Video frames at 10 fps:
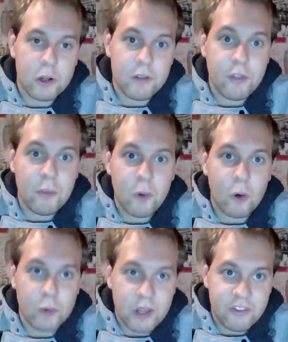of them
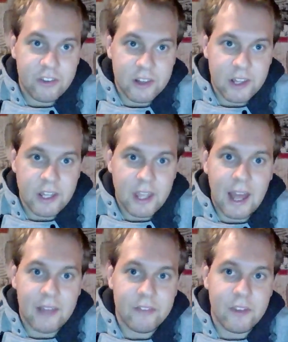more
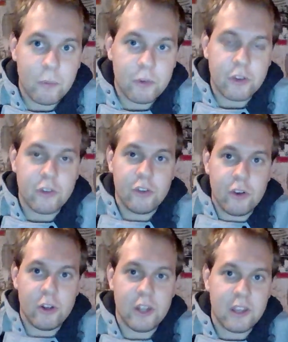recently, and it was
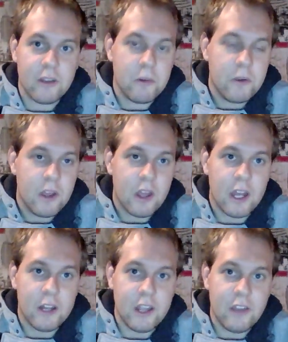concerning
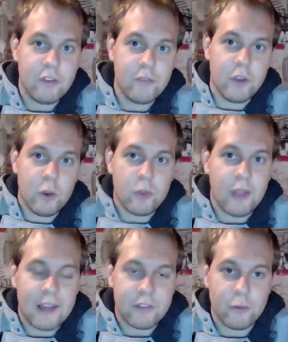an
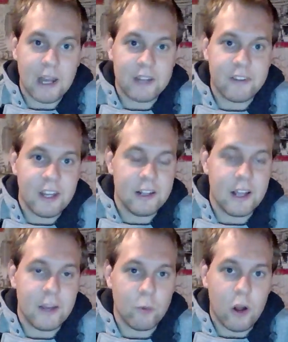interview that director
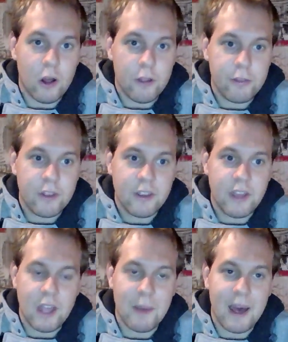Eli Roth
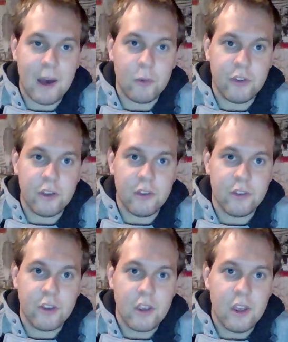came out
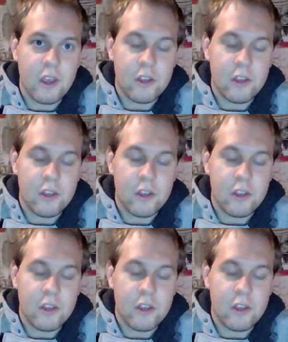and